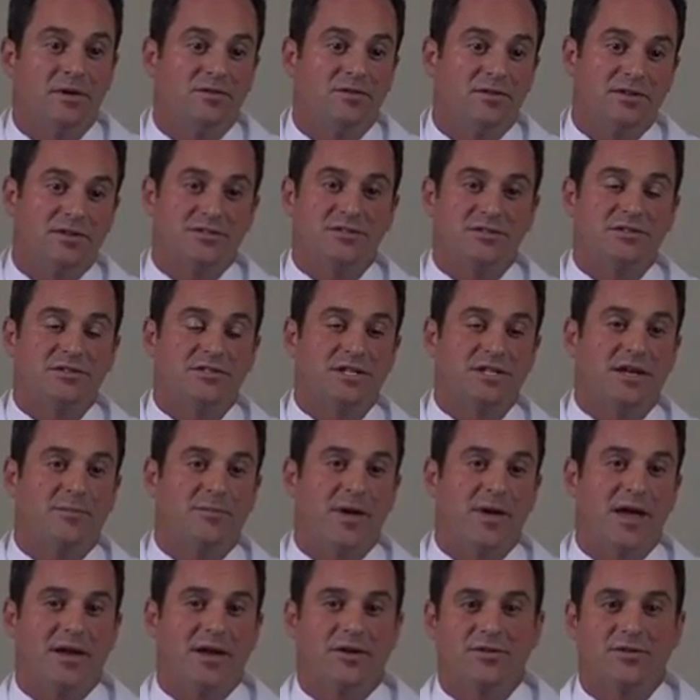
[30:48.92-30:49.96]
doesn't seek
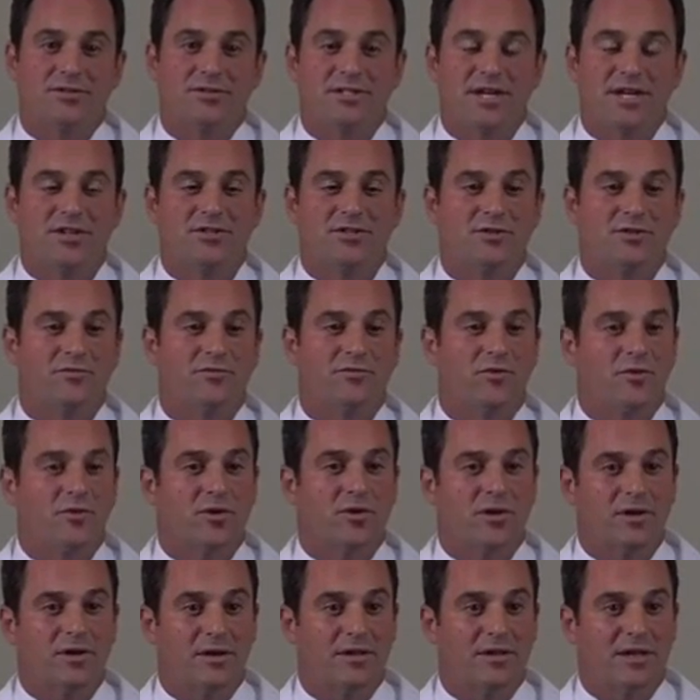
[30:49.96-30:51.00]
medical attention for
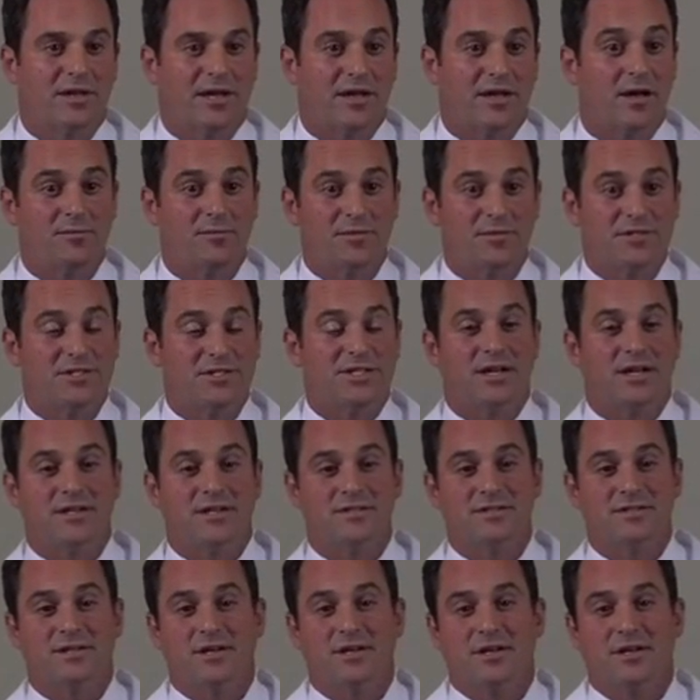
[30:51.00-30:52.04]
it, and they come to see
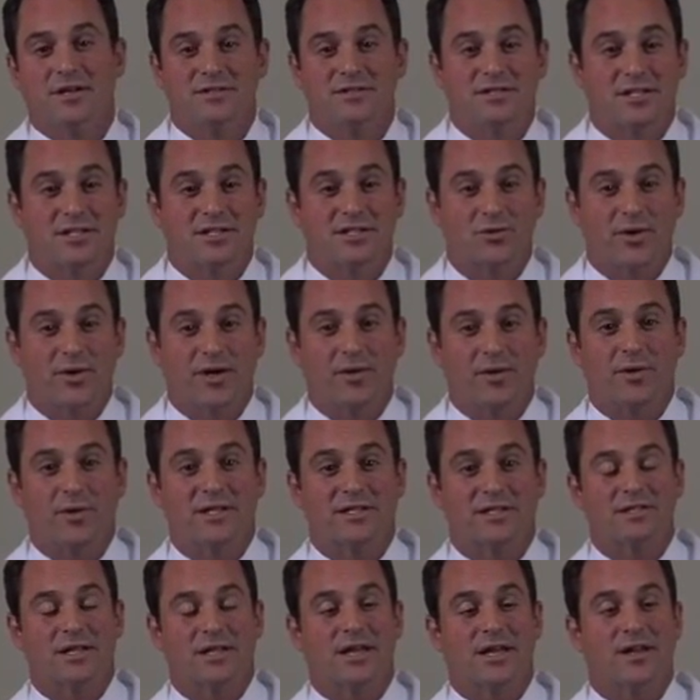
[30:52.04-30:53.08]
us 6 or 8
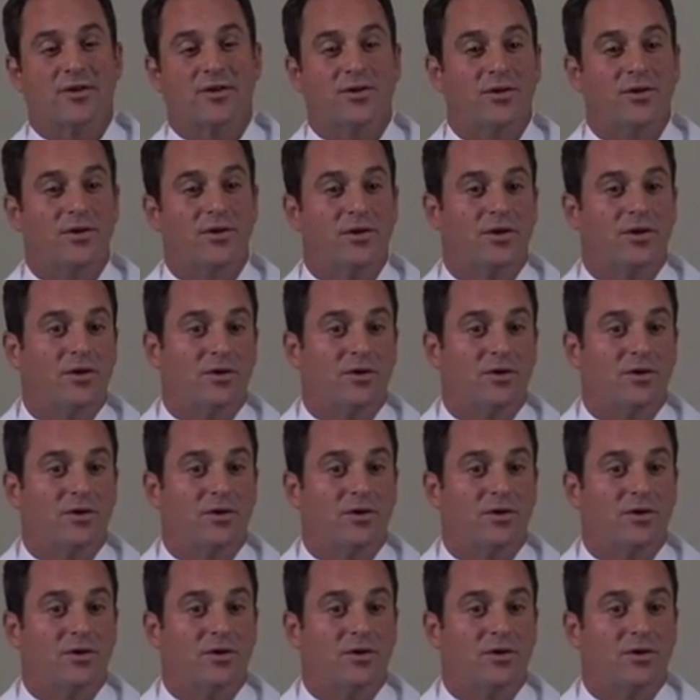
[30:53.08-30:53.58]
weeks later,